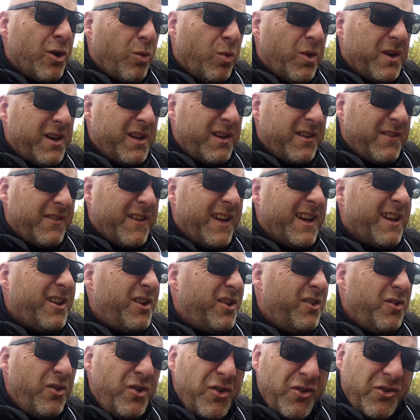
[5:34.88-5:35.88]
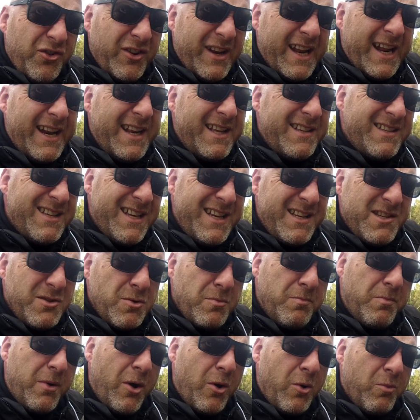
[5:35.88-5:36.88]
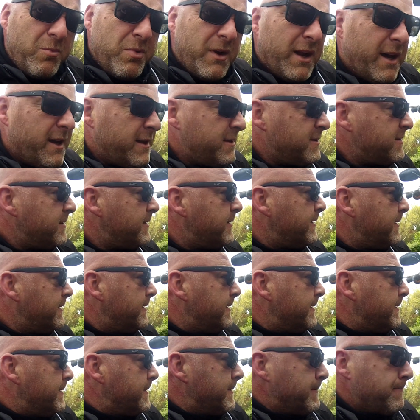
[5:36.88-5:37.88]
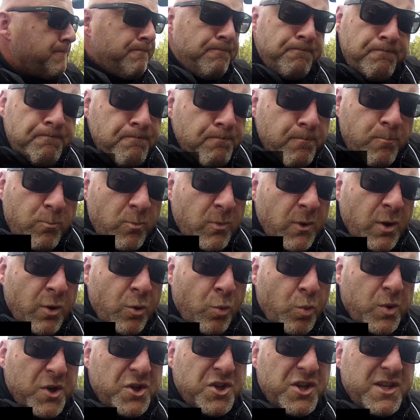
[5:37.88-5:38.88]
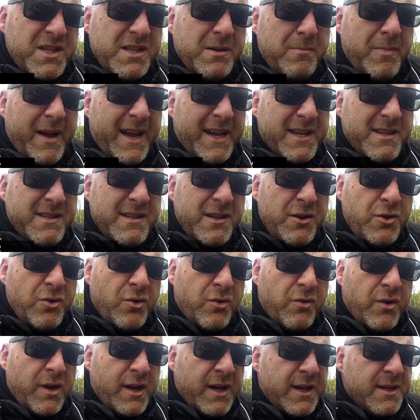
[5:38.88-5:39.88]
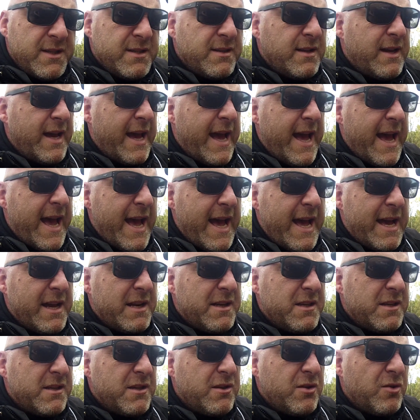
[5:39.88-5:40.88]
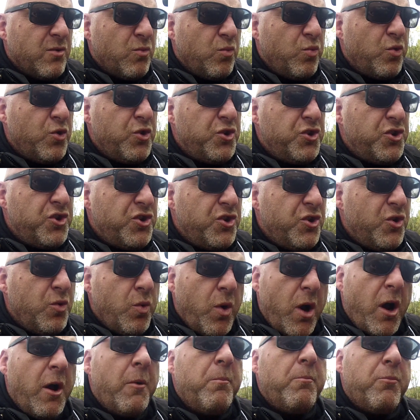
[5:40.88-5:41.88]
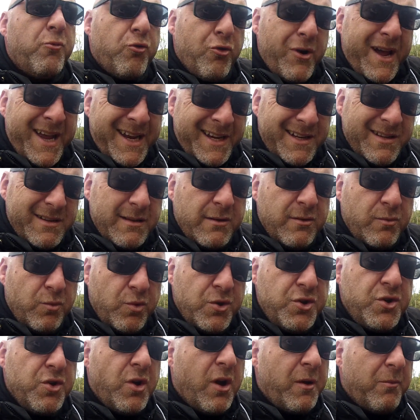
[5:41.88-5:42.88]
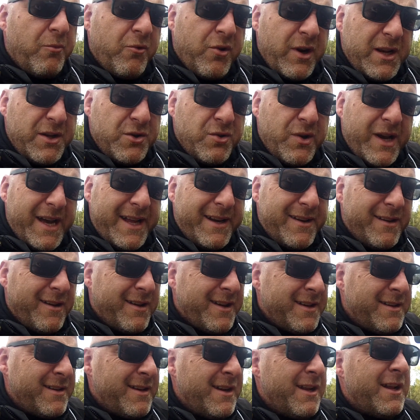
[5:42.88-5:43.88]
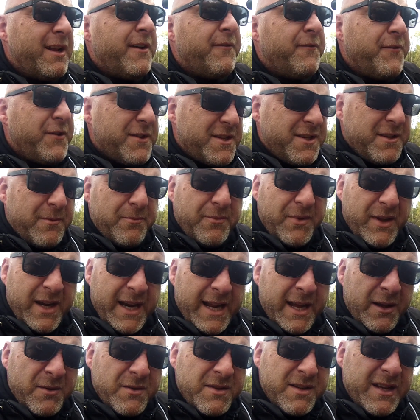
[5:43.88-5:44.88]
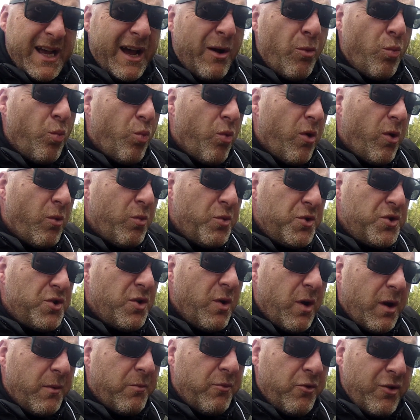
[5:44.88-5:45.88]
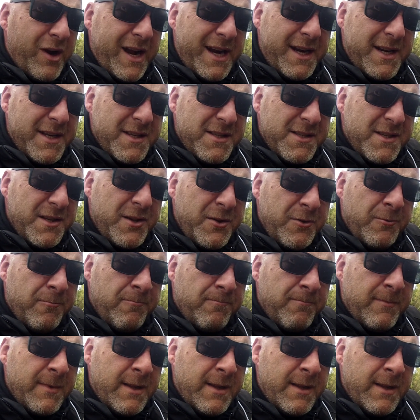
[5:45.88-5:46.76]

what do you think? Are you using L E Ds or bulb lights? Which is the best in your eyes? And would you upgrade? Would you upgrade your headlight for something else? And what would you upgrade it to?